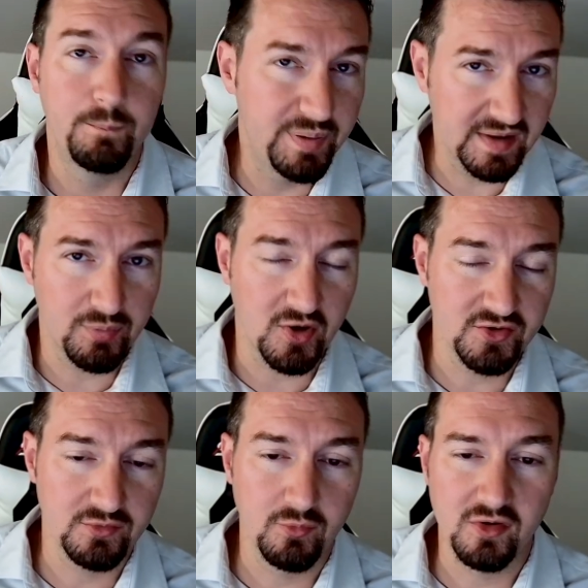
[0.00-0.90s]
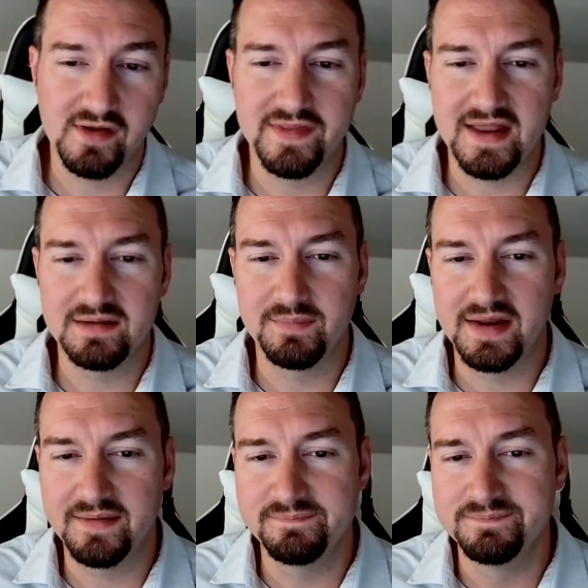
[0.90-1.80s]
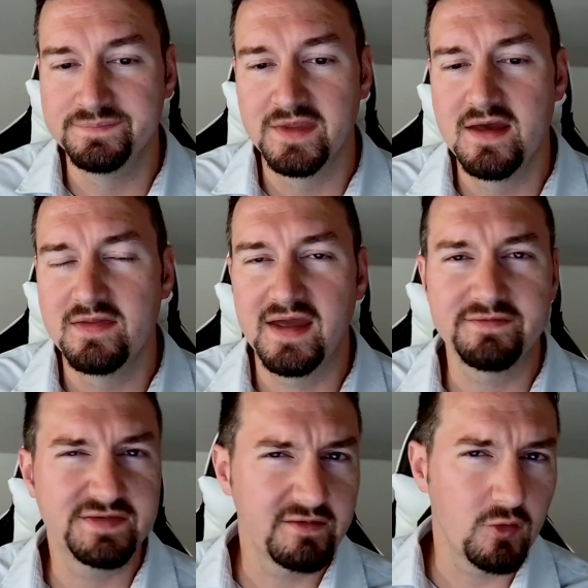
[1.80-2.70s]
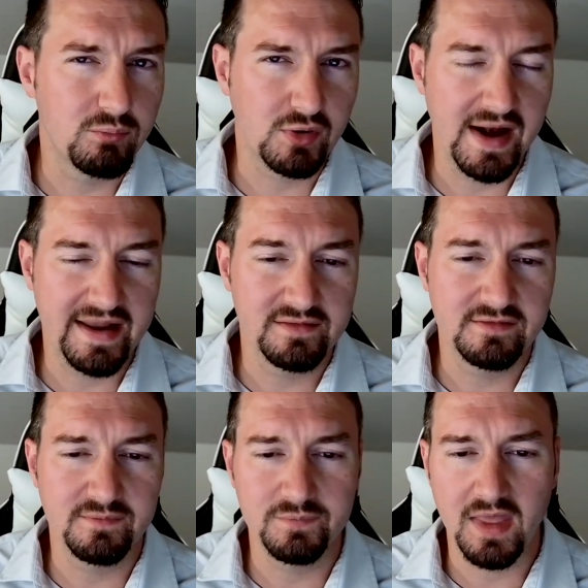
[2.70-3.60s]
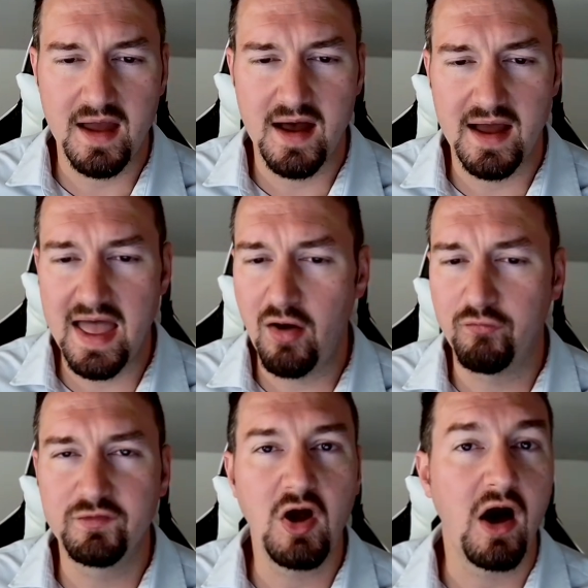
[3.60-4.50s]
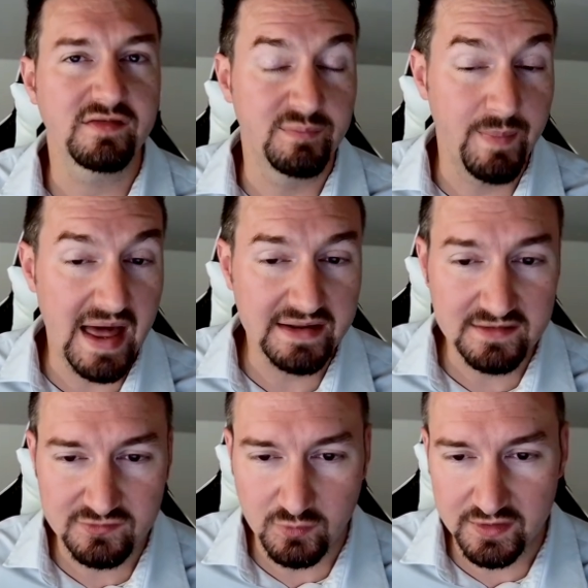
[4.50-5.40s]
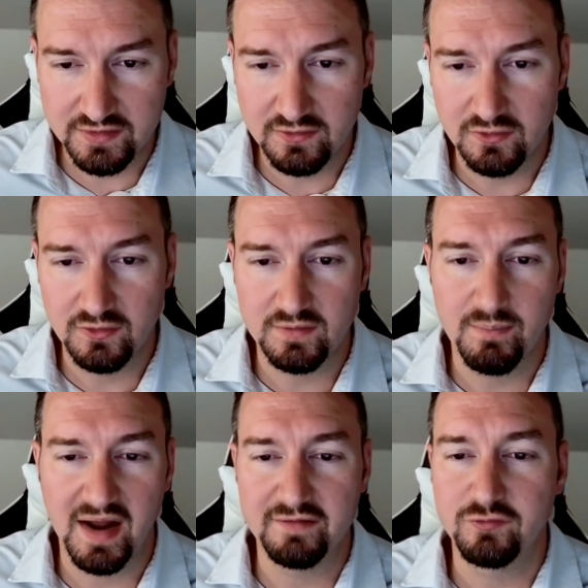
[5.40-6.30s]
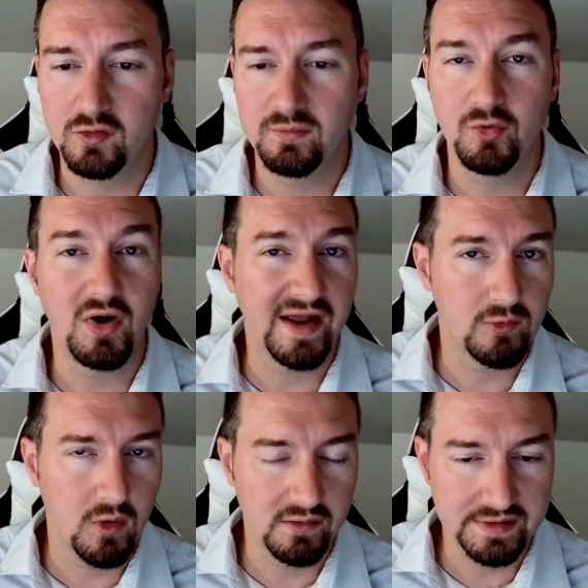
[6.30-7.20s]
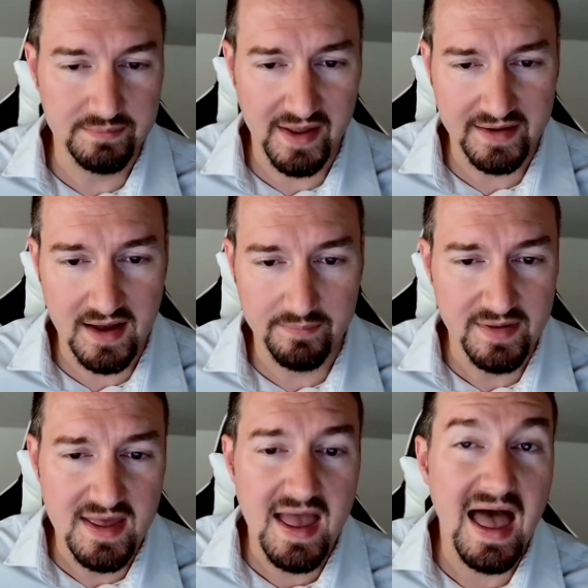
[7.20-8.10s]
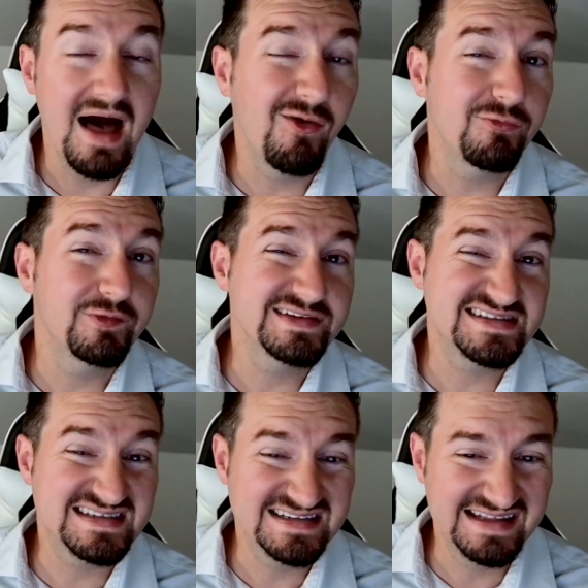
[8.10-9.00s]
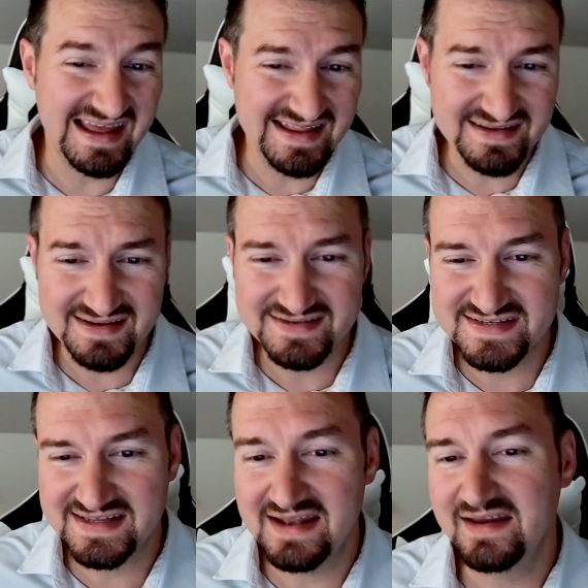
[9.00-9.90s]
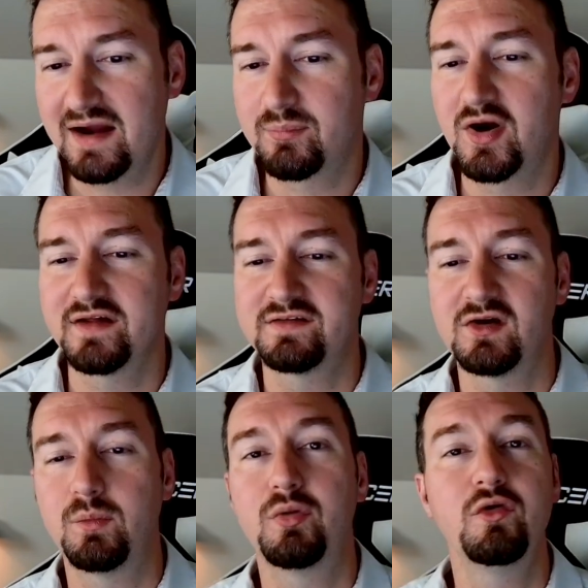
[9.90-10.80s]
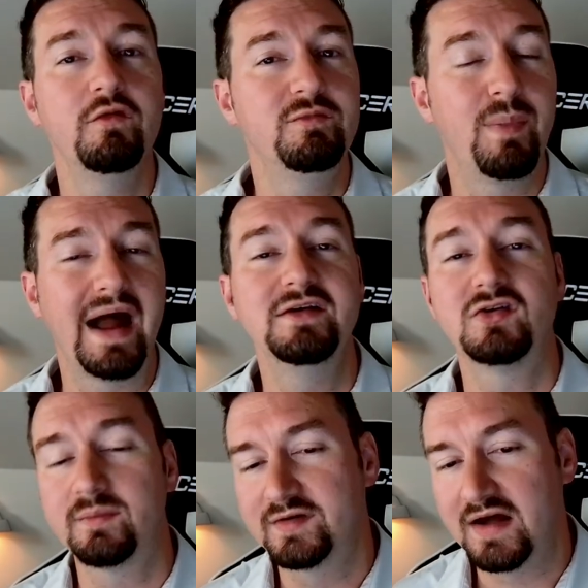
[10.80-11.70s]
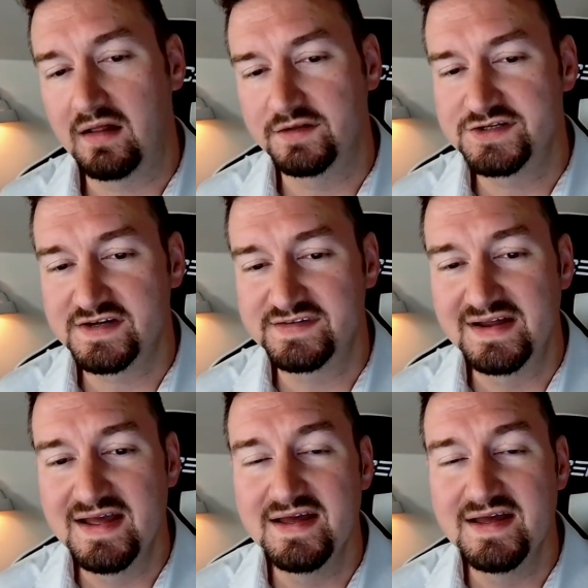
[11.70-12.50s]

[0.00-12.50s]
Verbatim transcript: Big partner, more on that in a minute. They have several brands. Uh, Elf Cosmetics, where you can buy affordable, high quality makeup. Elf Skin, skincare products that are approved by dermatologists.